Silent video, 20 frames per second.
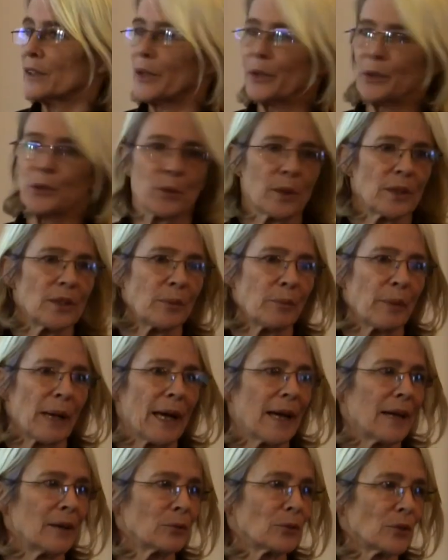don't know,
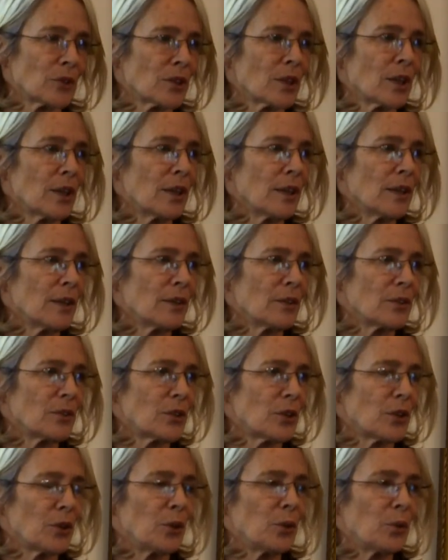£20
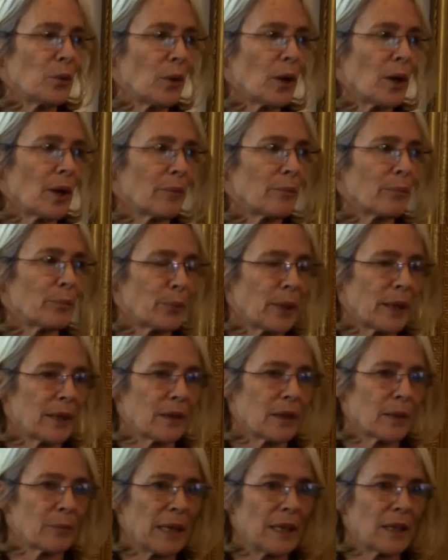to
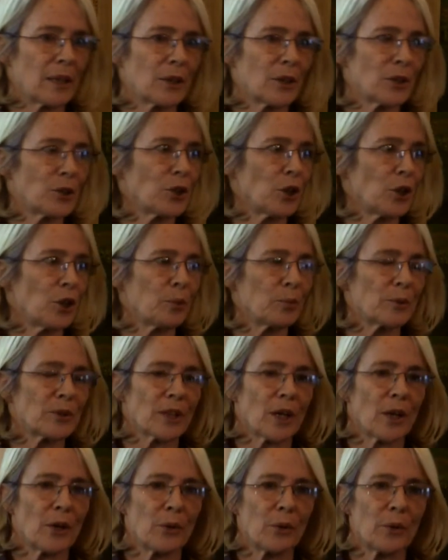bring them in a tube.
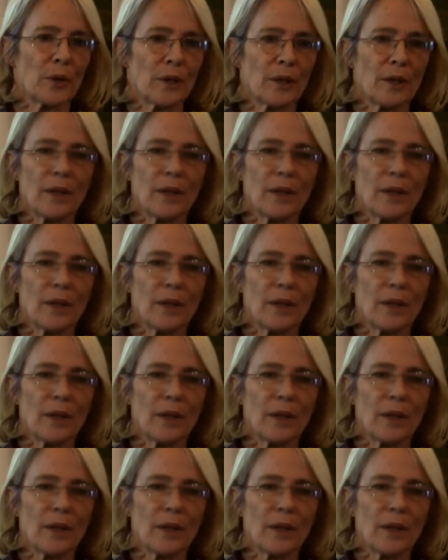So